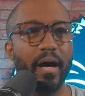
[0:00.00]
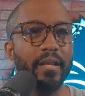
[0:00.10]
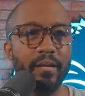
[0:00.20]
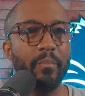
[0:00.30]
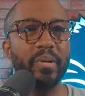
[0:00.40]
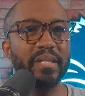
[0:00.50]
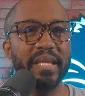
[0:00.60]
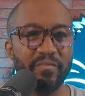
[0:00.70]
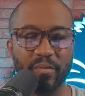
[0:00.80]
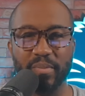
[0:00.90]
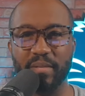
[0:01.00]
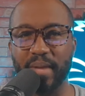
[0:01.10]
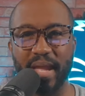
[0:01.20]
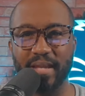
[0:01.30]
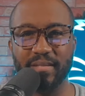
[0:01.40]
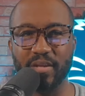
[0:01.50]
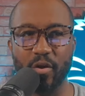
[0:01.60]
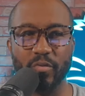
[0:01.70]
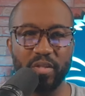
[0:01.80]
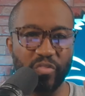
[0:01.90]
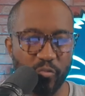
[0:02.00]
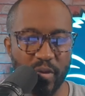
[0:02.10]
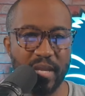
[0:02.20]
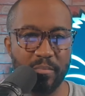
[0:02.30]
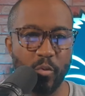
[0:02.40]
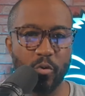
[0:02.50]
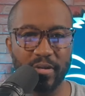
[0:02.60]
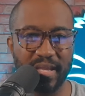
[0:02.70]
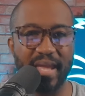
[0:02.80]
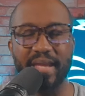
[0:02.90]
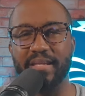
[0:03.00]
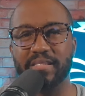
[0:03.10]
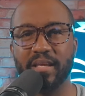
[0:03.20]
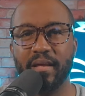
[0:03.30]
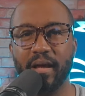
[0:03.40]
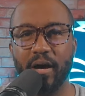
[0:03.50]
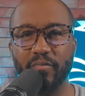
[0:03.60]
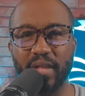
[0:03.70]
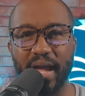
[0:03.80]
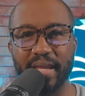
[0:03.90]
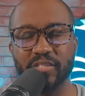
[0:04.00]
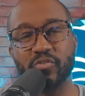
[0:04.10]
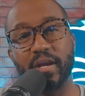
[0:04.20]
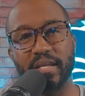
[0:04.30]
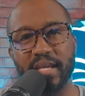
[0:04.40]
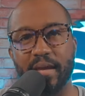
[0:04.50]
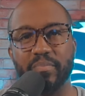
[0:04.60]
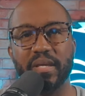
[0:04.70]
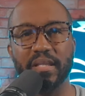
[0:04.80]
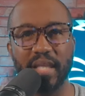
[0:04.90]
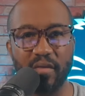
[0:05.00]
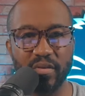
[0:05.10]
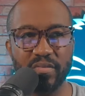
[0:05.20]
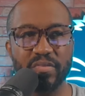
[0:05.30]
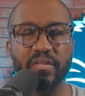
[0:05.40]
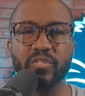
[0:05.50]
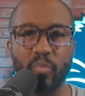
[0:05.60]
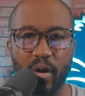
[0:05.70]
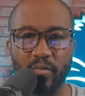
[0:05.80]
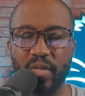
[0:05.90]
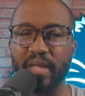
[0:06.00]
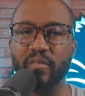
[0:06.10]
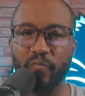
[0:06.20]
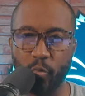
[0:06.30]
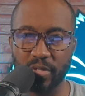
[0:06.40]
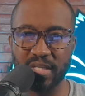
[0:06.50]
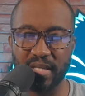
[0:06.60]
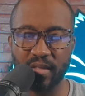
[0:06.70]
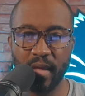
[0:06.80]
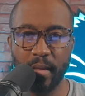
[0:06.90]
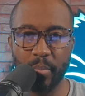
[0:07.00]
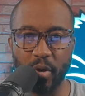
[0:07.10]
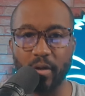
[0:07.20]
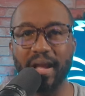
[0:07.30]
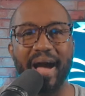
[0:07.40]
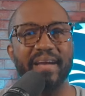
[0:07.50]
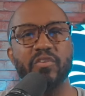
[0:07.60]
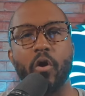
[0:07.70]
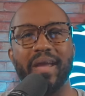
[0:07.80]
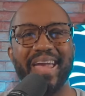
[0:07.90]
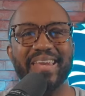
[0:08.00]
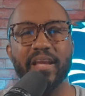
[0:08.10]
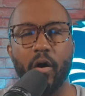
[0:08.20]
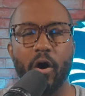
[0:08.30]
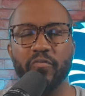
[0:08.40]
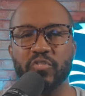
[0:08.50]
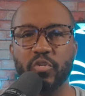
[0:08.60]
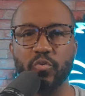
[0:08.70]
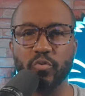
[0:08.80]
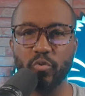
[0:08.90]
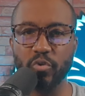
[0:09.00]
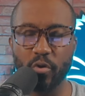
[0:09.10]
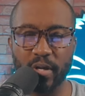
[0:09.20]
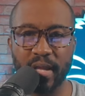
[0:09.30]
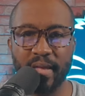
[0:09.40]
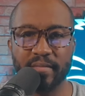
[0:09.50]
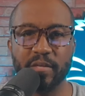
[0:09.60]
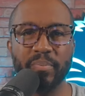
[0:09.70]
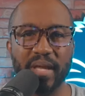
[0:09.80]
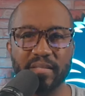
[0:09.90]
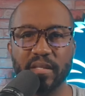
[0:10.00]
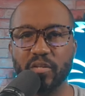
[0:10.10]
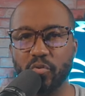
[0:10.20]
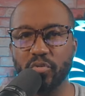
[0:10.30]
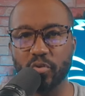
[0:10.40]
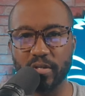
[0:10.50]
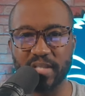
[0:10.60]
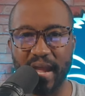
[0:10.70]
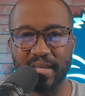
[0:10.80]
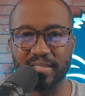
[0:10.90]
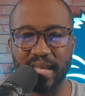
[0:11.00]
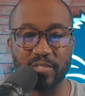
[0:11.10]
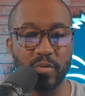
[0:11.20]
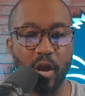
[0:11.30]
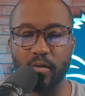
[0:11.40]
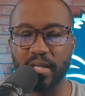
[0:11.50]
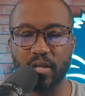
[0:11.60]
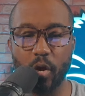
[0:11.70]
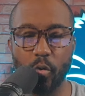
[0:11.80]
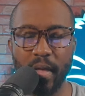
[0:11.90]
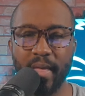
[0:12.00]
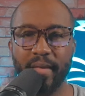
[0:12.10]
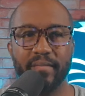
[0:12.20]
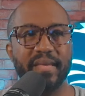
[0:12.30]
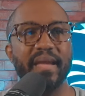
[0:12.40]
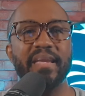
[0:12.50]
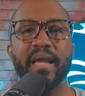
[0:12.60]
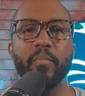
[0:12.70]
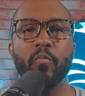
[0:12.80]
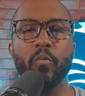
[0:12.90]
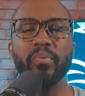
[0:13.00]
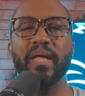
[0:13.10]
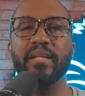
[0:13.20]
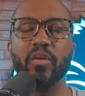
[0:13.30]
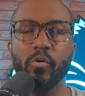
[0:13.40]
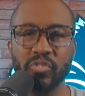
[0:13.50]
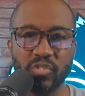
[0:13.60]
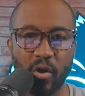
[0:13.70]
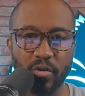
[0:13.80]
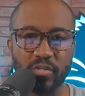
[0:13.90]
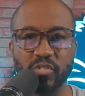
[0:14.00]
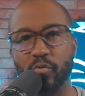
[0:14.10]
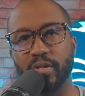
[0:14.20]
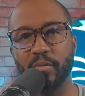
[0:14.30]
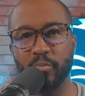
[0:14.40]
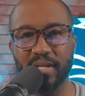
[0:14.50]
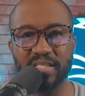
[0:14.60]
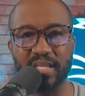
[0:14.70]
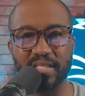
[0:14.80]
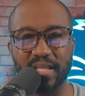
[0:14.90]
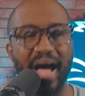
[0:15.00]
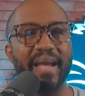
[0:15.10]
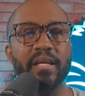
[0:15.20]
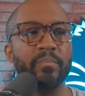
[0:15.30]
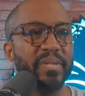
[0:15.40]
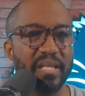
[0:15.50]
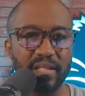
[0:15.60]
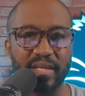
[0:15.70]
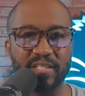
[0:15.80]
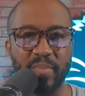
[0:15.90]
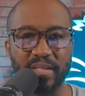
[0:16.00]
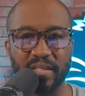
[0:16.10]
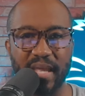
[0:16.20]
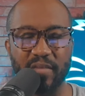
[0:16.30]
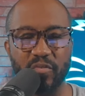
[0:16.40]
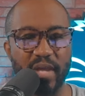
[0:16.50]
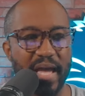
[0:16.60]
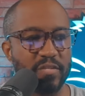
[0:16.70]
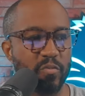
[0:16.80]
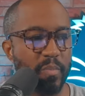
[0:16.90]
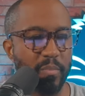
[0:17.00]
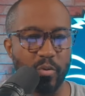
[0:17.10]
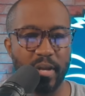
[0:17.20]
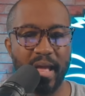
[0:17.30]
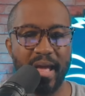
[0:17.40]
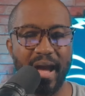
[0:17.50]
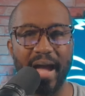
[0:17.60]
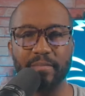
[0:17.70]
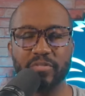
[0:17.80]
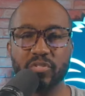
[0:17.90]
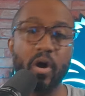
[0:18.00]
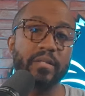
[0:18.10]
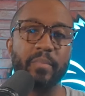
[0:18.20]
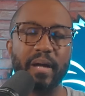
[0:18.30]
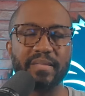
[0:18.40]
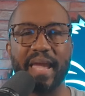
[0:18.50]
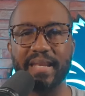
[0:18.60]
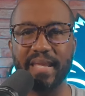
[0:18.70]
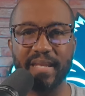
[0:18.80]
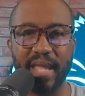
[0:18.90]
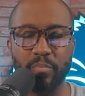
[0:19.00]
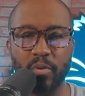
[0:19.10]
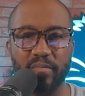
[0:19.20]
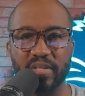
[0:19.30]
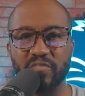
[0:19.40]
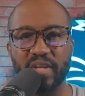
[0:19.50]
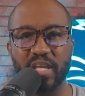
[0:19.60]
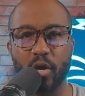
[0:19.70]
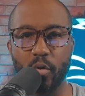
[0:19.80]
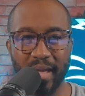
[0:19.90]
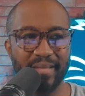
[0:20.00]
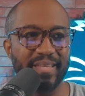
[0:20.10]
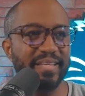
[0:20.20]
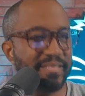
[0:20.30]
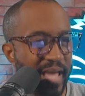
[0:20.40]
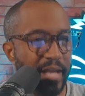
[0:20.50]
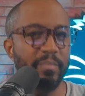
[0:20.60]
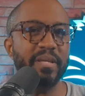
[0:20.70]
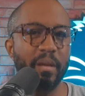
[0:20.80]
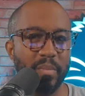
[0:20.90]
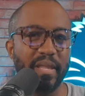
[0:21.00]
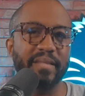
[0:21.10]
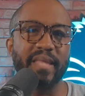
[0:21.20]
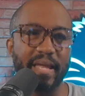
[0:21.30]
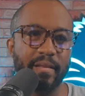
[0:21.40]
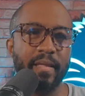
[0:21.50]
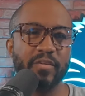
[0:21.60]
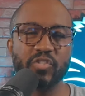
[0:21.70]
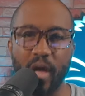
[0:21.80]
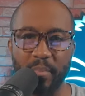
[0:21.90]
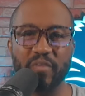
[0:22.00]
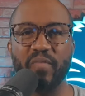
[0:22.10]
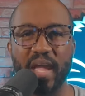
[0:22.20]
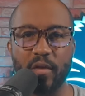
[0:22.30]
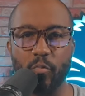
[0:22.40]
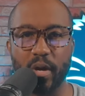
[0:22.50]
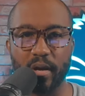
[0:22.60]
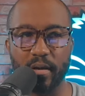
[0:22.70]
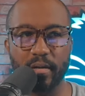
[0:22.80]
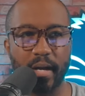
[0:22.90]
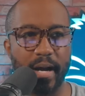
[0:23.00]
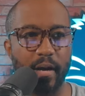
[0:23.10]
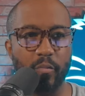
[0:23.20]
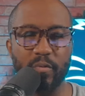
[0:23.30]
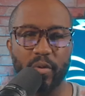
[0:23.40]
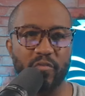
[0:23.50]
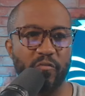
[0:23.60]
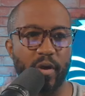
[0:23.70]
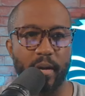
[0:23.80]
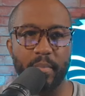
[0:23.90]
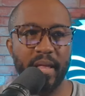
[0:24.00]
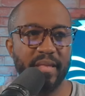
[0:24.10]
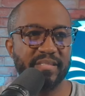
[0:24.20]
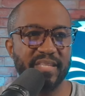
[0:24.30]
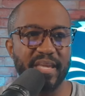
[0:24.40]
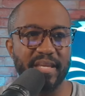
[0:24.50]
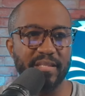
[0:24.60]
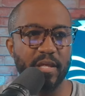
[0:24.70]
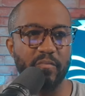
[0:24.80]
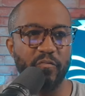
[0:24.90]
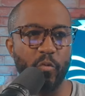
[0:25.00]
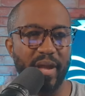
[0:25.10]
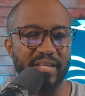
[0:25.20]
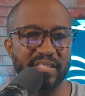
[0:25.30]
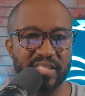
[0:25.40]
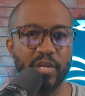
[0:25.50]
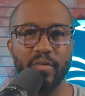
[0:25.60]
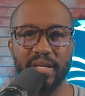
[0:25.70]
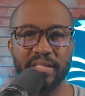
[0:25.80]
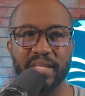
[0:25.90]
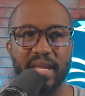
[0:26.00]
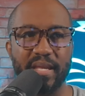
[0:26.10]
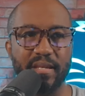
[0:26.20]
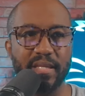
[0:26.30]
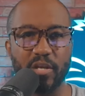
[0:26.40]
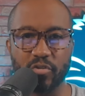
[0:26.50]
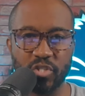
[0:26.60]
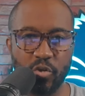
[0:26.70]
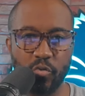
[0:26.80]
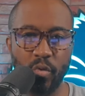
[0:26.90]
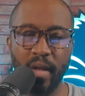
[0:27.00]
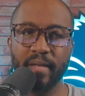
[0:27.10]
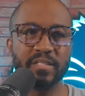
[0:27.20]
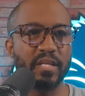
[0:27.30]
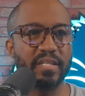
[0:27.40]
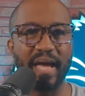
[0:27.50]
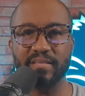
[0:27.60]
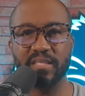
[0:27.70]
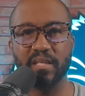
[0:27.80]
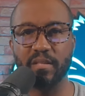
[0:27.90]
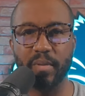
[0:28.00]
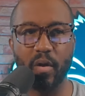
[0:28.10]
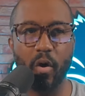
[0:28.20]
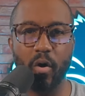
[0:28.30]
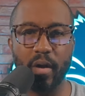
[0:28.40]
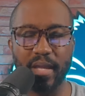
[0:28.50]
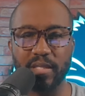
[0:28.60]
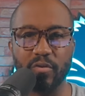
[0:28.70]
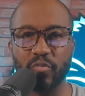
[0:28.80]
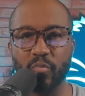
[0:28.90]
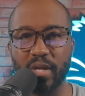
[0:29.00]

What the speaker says: unbelievably, man, there are only 3 more days of Lions training camp, the 11th, the 12th, and the 14th. But our guys are heading off to New York to play the New York Giants. And as we already know, Dan Campbell will play no starters during the preseason. I completely expected that. If you guys remember, I talked about that in a previous video, that he's kind of becoming like that Sean McVay, where we went from seeing them for a series in year 2 to not seeing them at all in year